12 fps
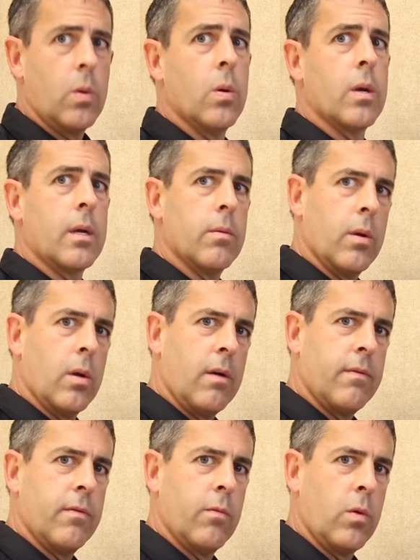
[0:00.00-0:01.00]
or it can run
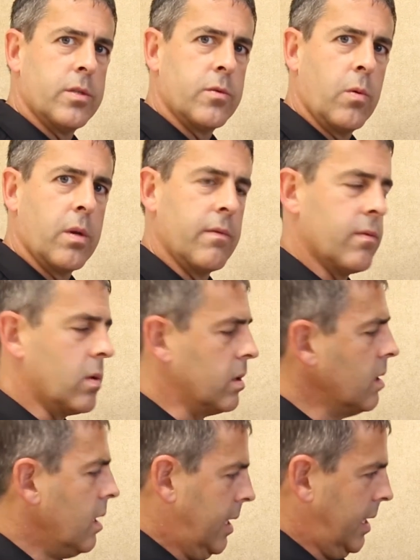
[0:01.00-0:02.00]
off of 120 volt.
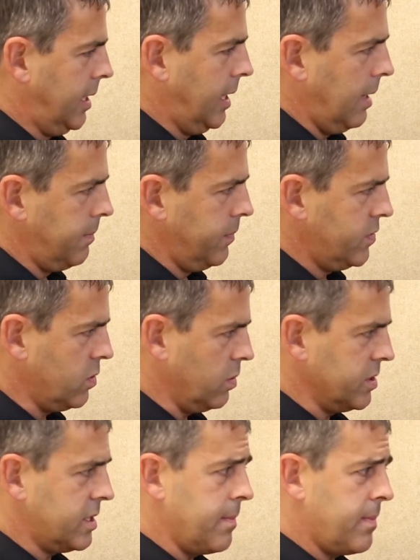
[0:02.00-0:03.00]
So
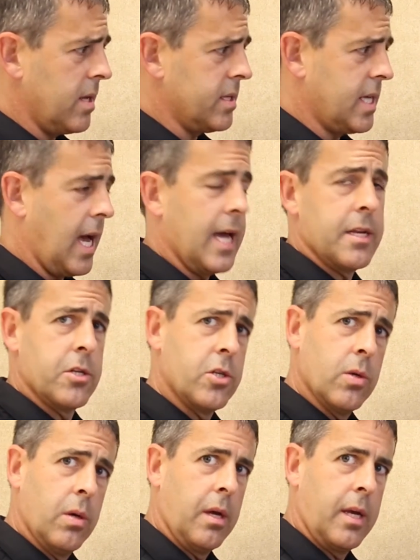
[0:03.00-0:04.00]
we'll step outside and
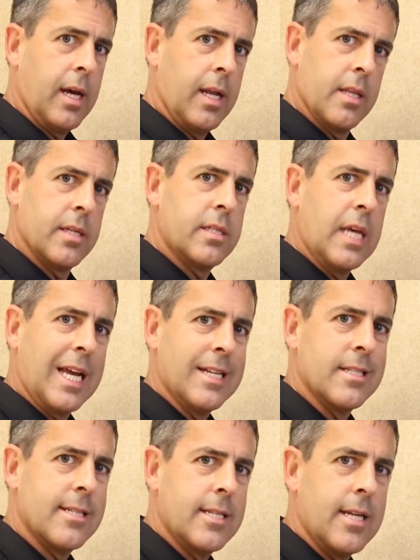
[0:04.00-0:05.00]
show you kind of the
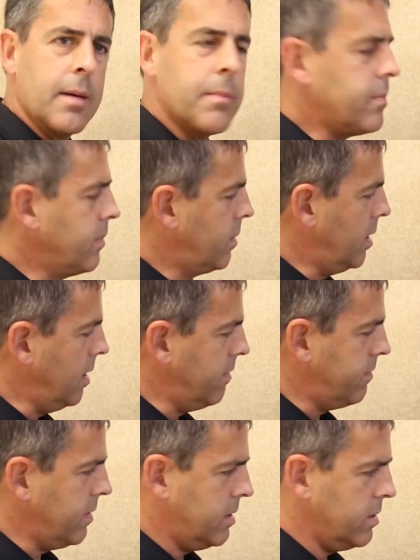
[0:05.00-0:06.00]
second step
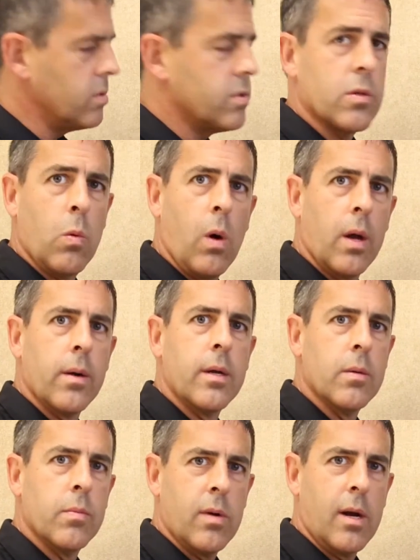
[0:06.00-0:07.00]
of using the water
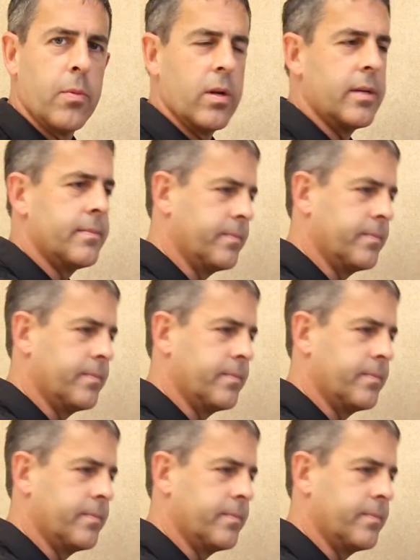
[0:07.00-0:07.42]
heater properly.